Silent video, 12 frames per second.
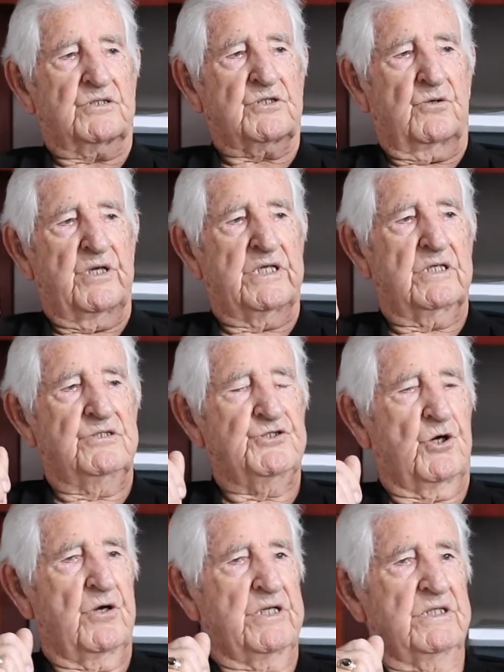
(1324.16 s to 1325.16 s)
so he could
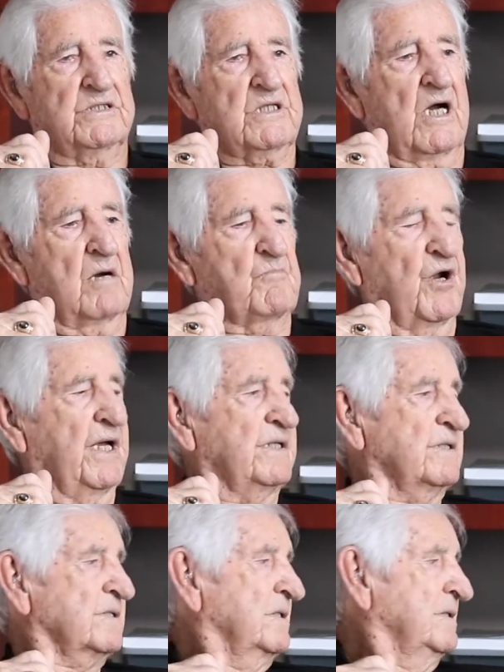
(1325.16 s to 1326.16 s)
join his
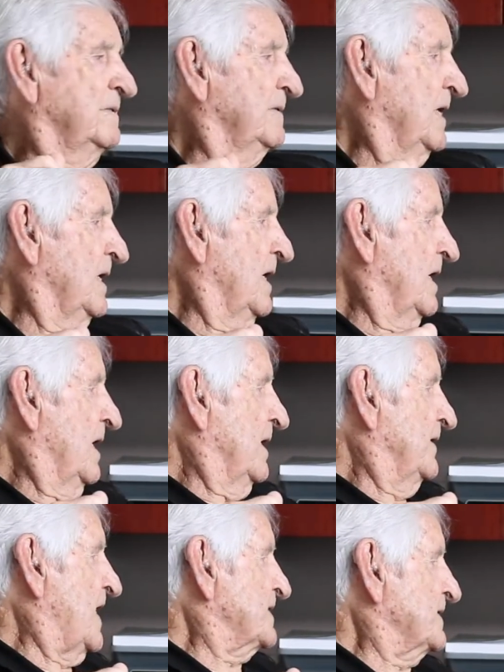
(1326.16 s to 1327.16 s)
comrades.
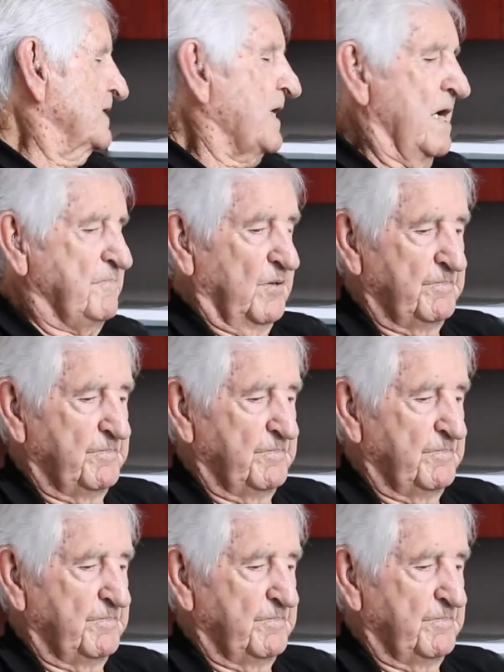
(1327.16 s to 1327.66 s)
That's the type of